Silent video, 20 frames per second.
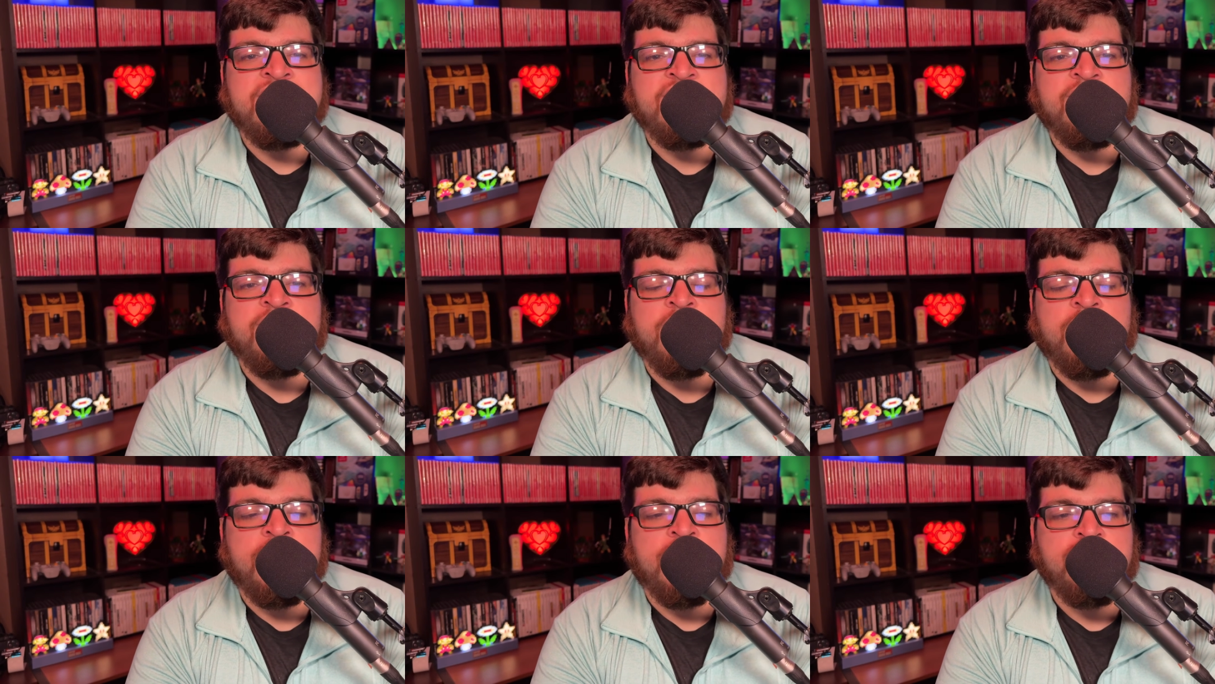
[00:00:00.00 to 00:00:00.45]

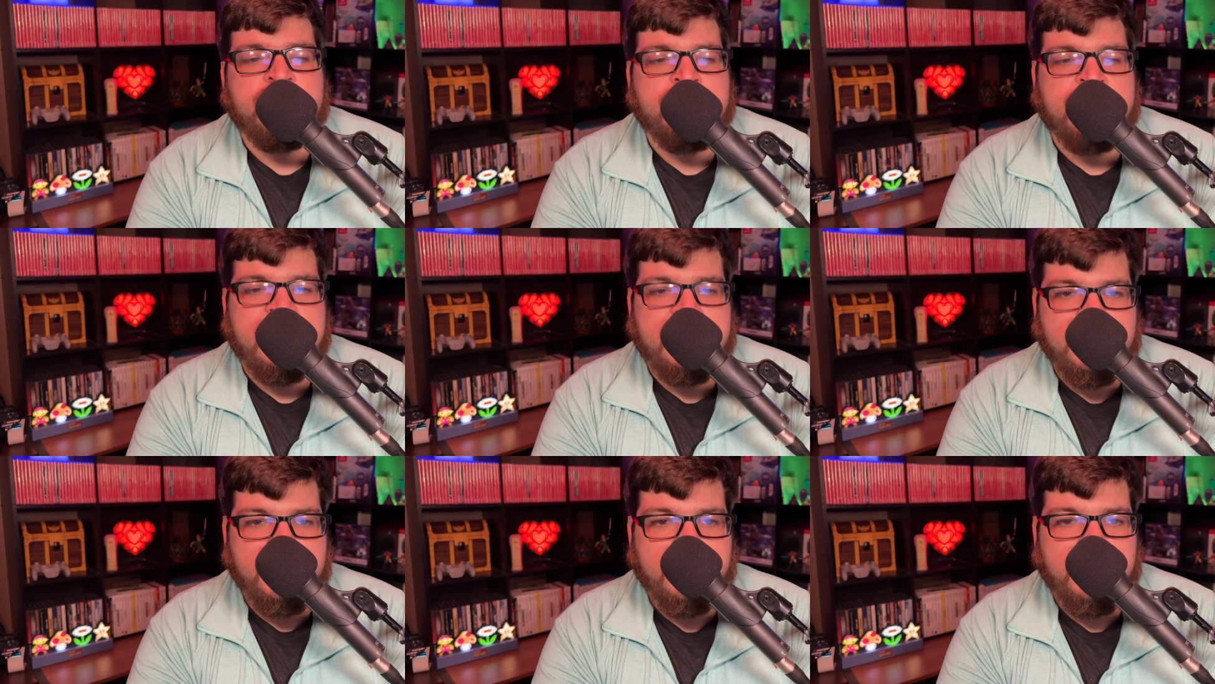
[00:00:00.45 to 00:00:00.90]
for a
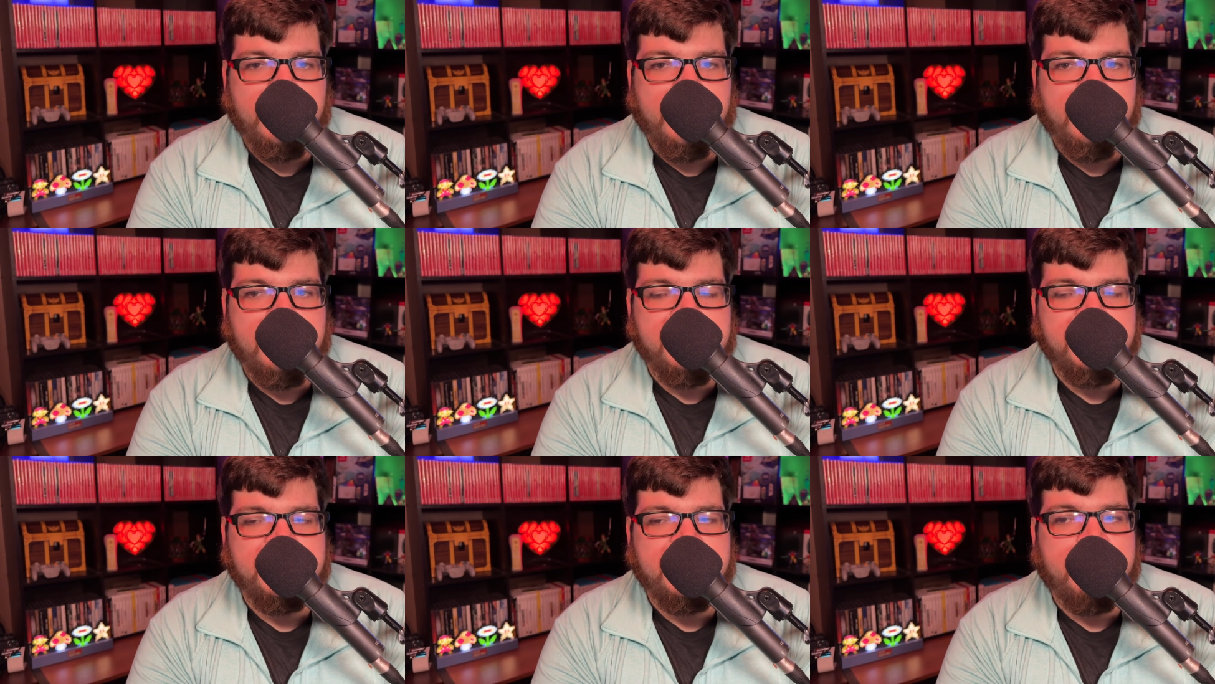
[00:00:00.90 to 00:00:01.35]
treasure or
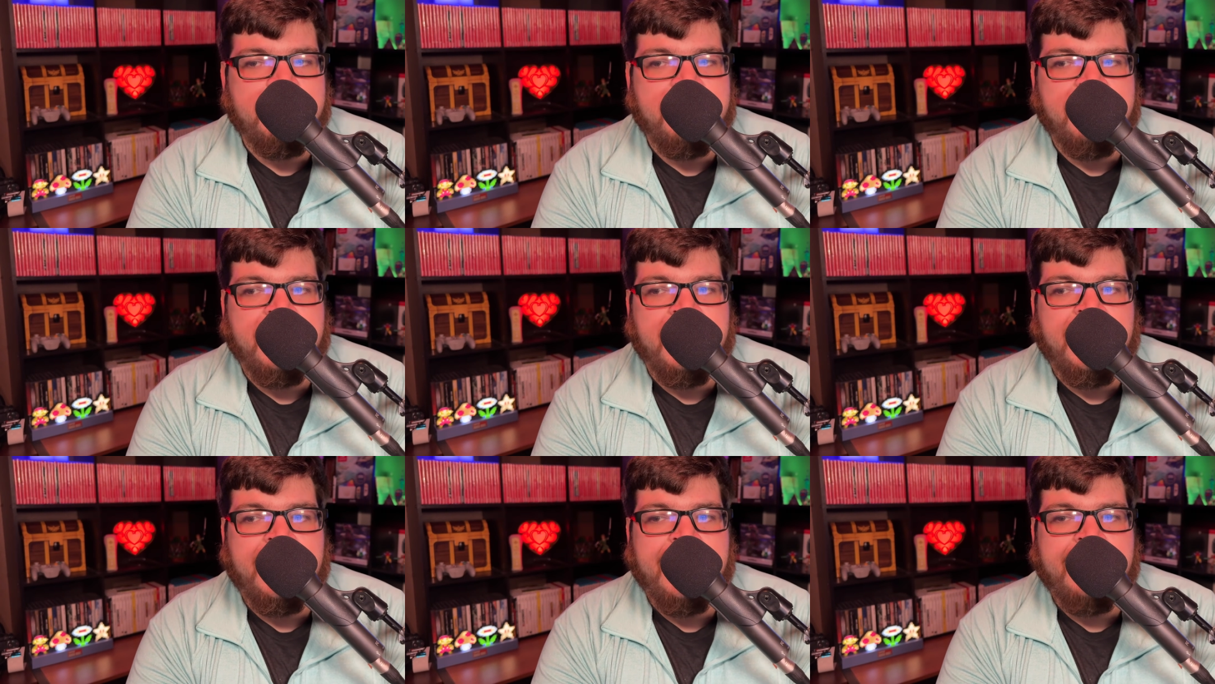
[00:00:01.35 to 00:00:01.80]

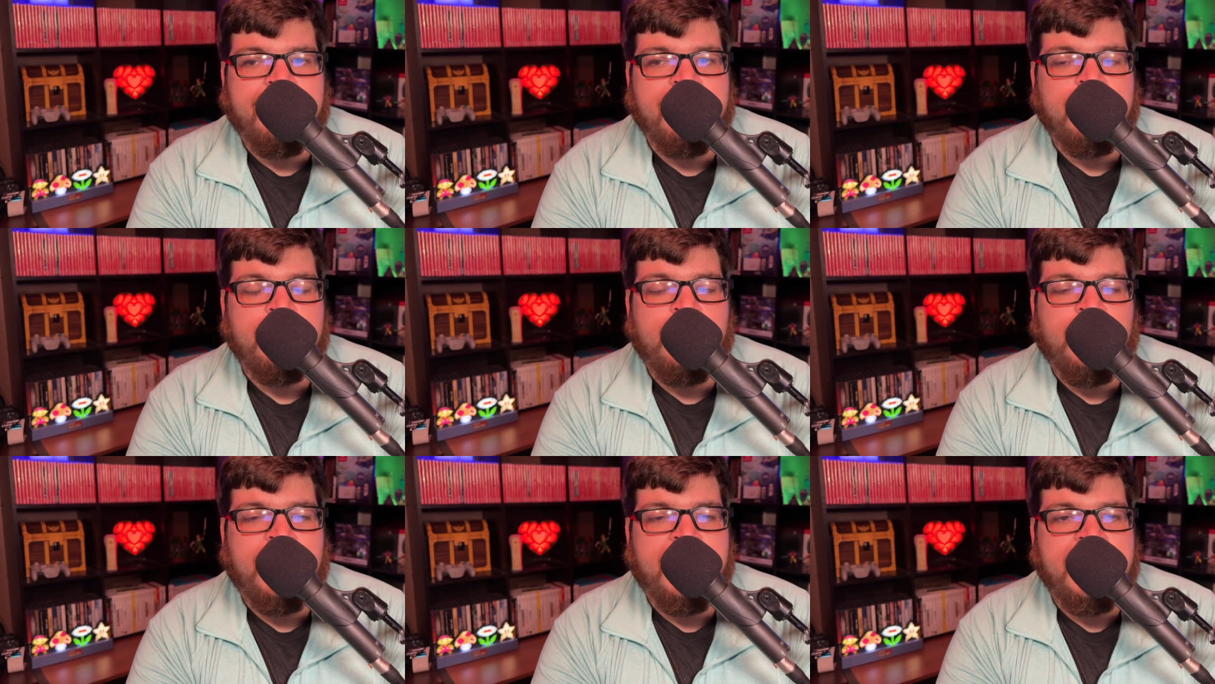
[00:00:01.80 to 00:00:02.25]
something if you
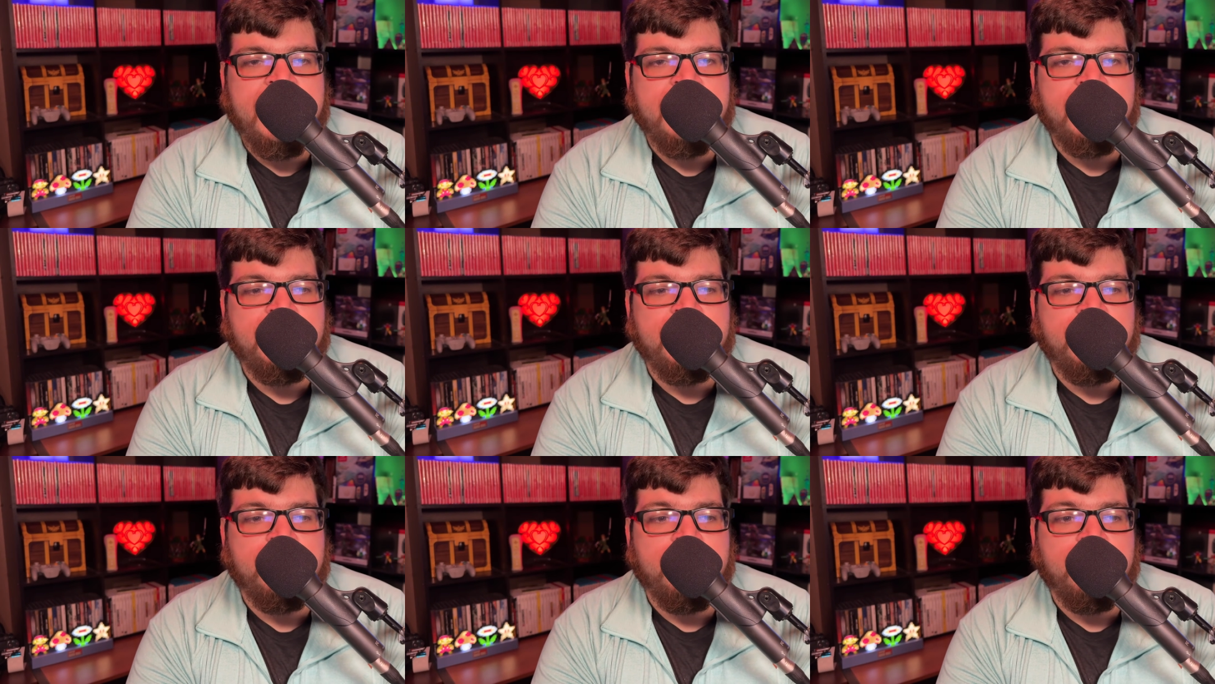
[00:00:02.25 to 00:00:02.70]
wanted
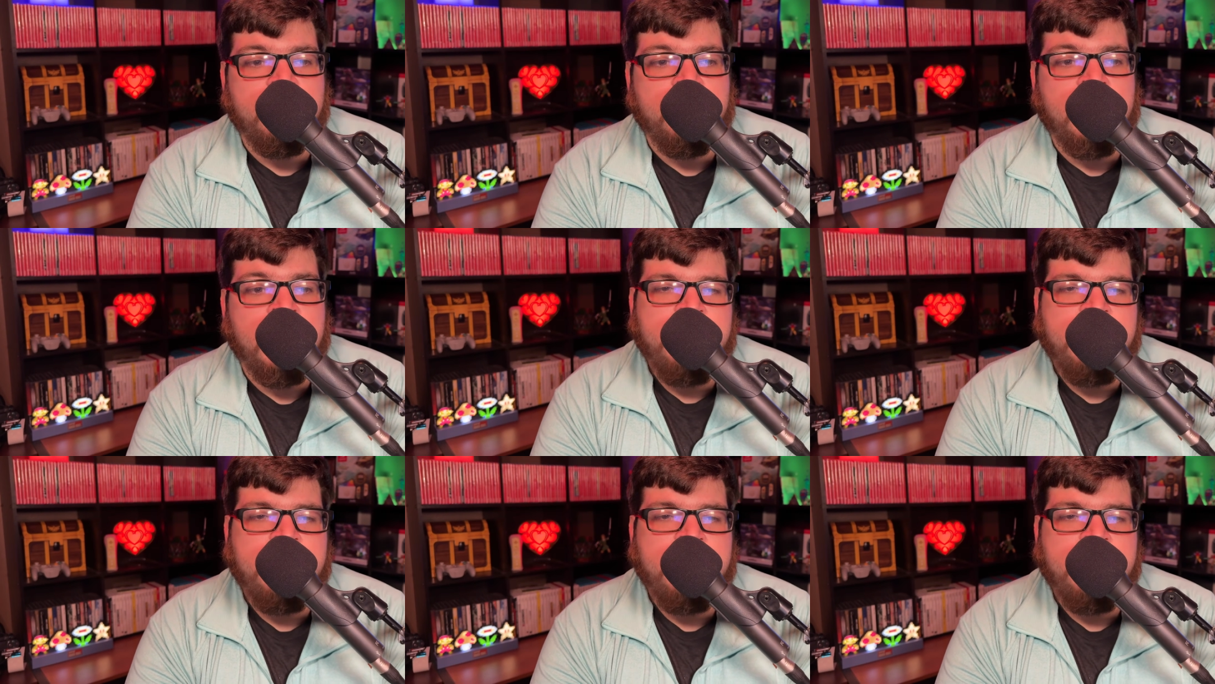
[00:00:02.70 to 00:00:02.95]
to,